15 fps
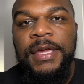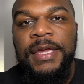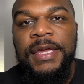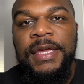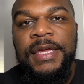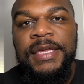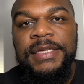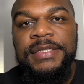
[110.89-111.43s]

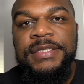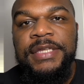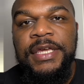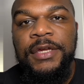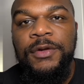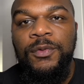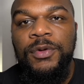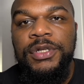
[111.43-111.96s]

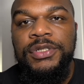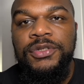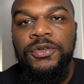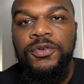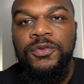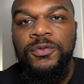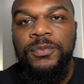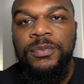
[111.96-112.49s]
Instinct would
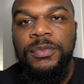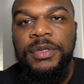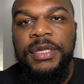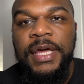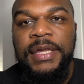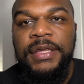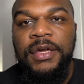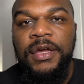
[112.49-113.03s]
assume
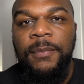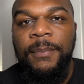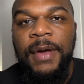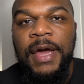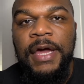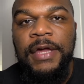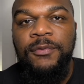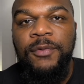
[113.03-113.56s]
that the
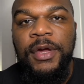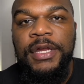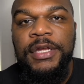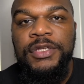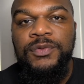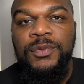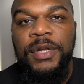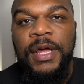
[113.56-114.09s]
combined
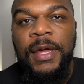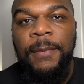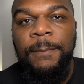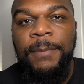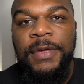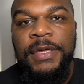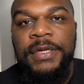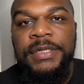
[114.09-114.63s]
ratings would
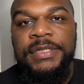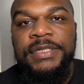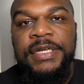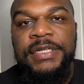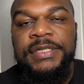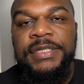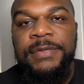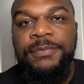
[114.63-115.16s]
be
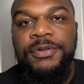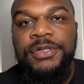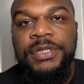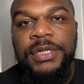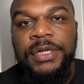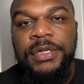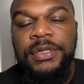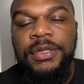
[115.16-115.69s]

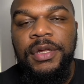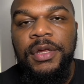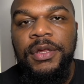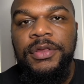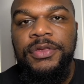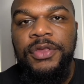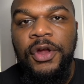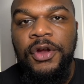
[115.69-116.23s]
60%,
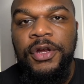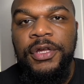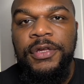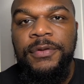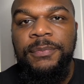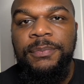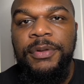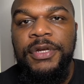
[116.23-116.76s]
30
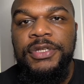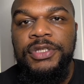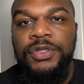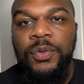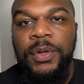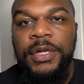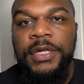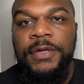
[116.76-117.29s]
plus
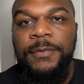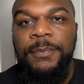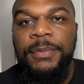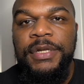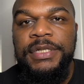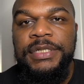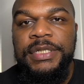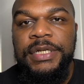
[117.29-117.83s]
20
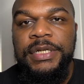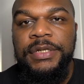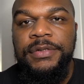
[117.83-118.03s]
plus 10.